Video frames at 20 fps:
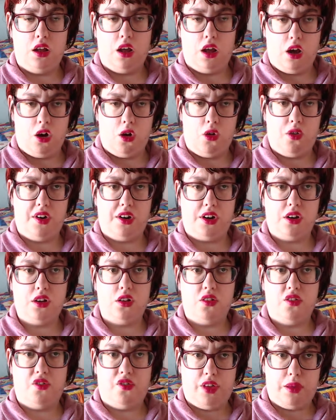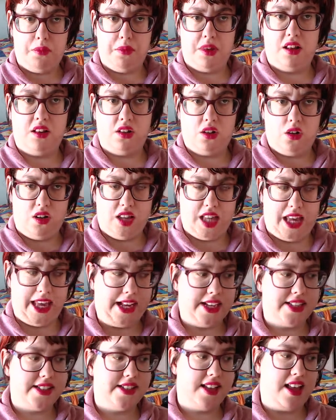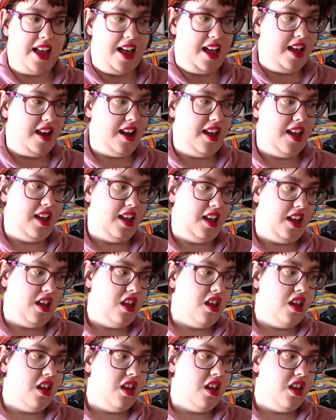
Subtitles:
other female colleagues, and I